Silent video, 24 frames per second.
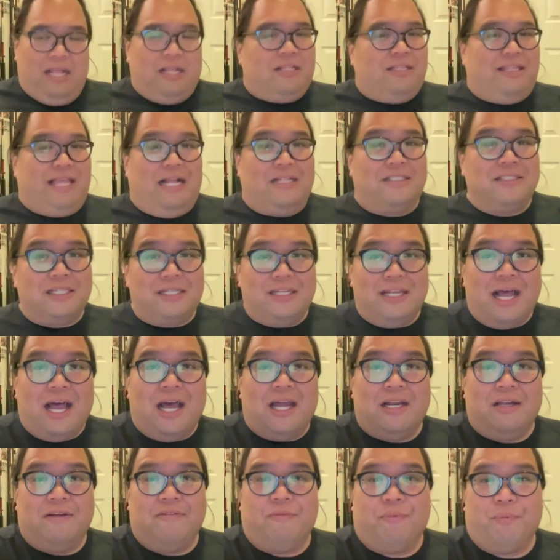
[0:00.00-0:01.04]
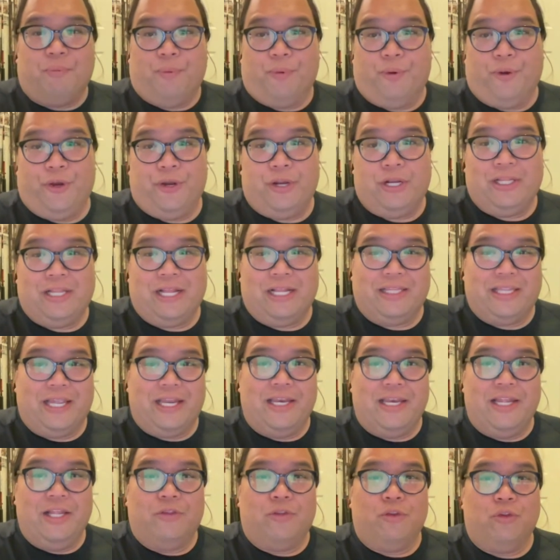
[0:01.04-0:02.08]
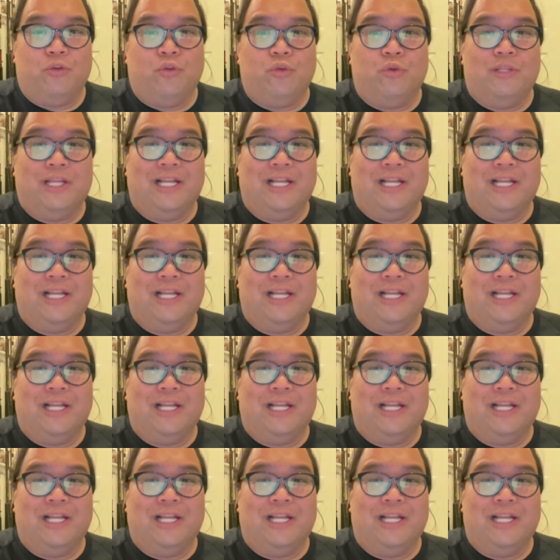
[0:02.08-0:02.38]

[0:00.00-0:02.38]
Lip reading: That's a lot of work that they need to do.